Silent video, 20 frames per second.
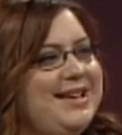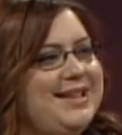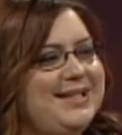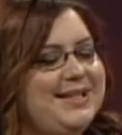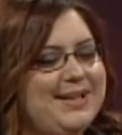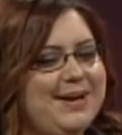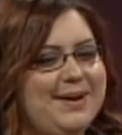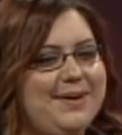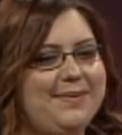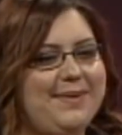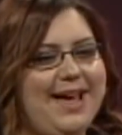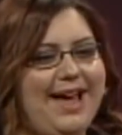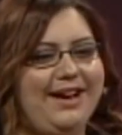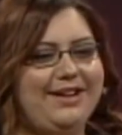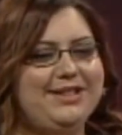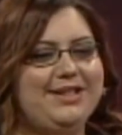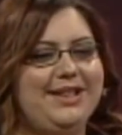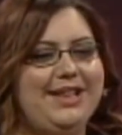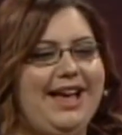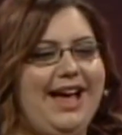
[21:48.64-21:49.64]
So we
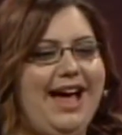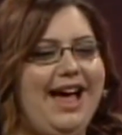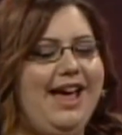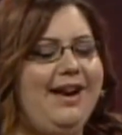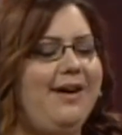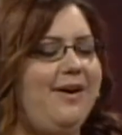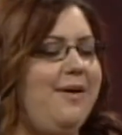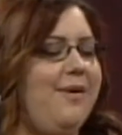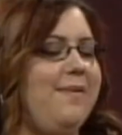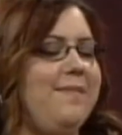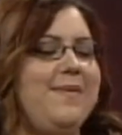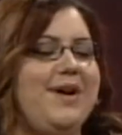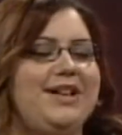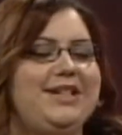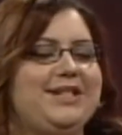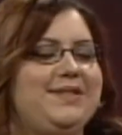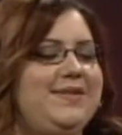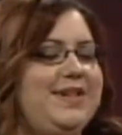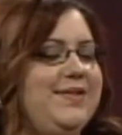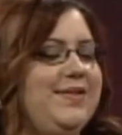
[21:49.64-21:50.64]
actually had a whole
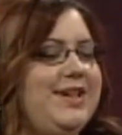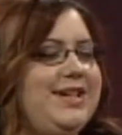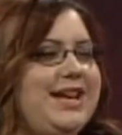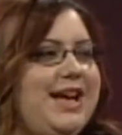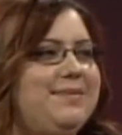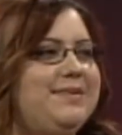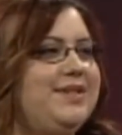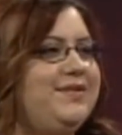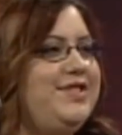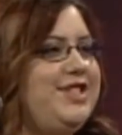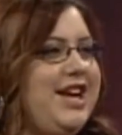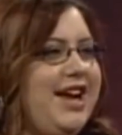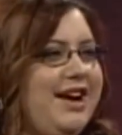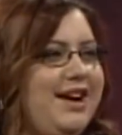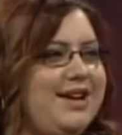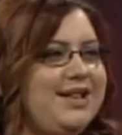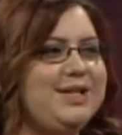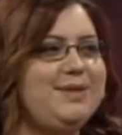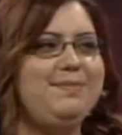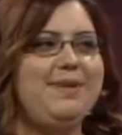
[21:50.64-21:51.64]
bunch of different types of
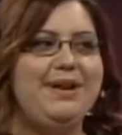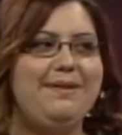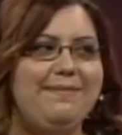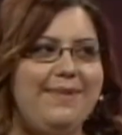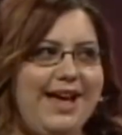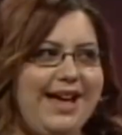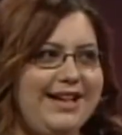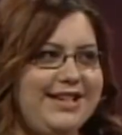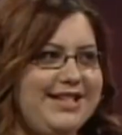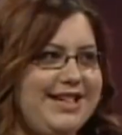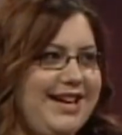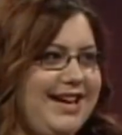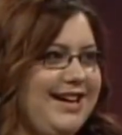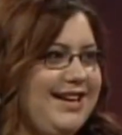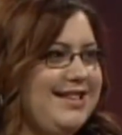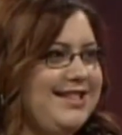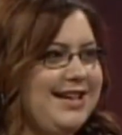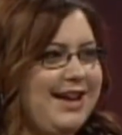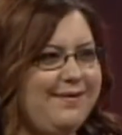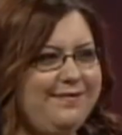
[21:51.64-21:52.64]
chairs, beanbag
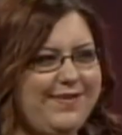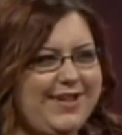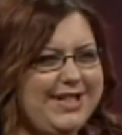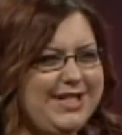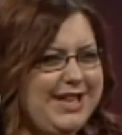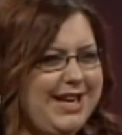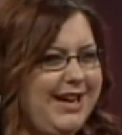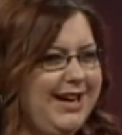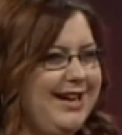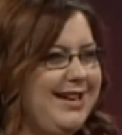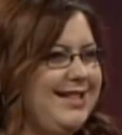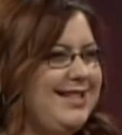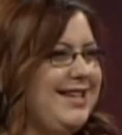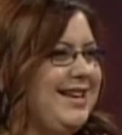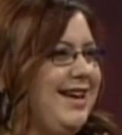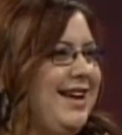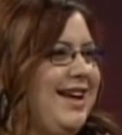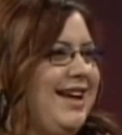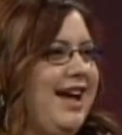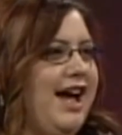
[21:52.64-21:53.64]
chairs, comfy chairs,
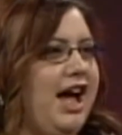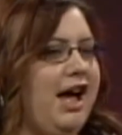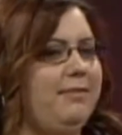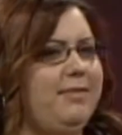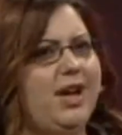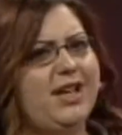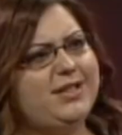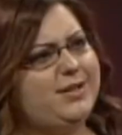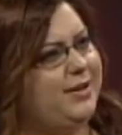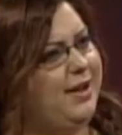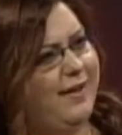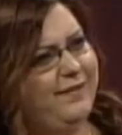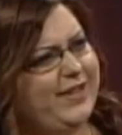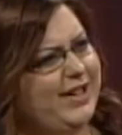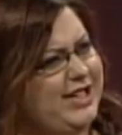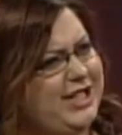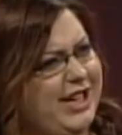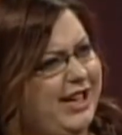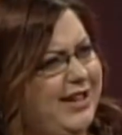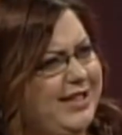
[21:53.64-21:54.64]
not so
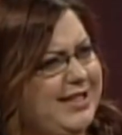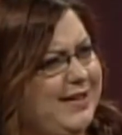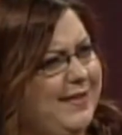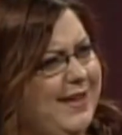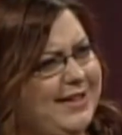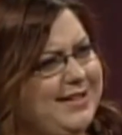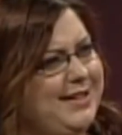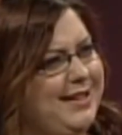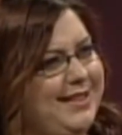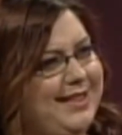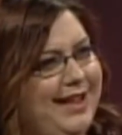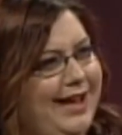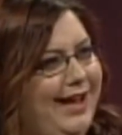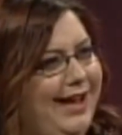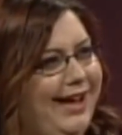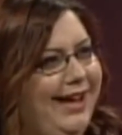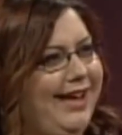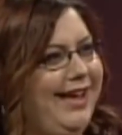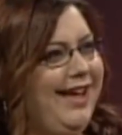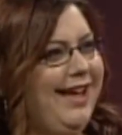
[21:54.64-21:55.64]
comfy chairs if that's your
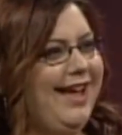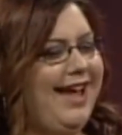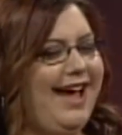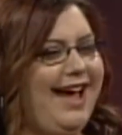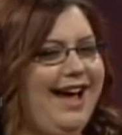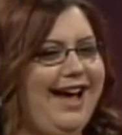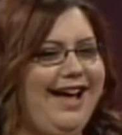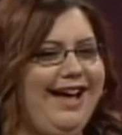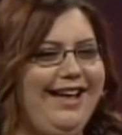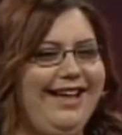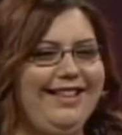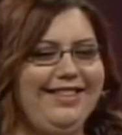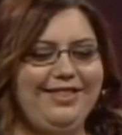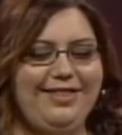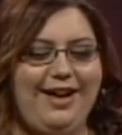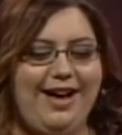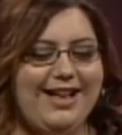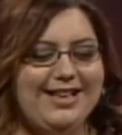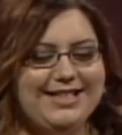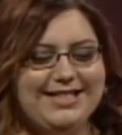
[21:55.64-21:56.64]
thing,
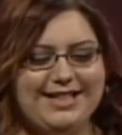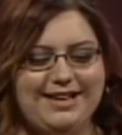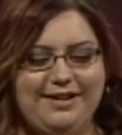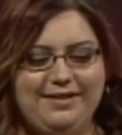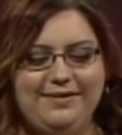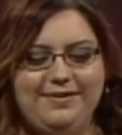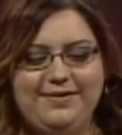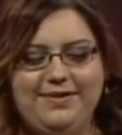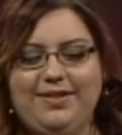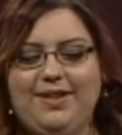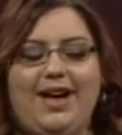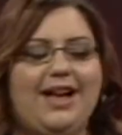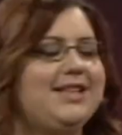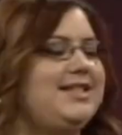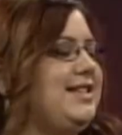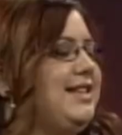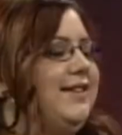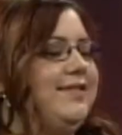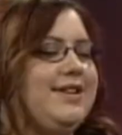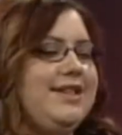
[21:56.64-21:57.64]
lots of
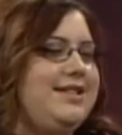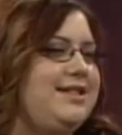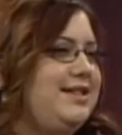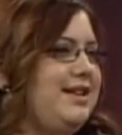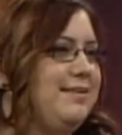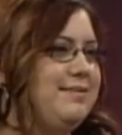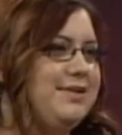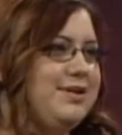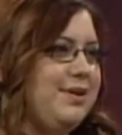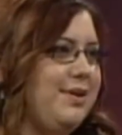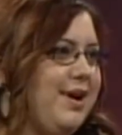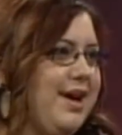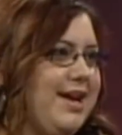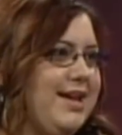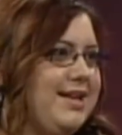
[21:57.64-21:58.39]
different STEM toys.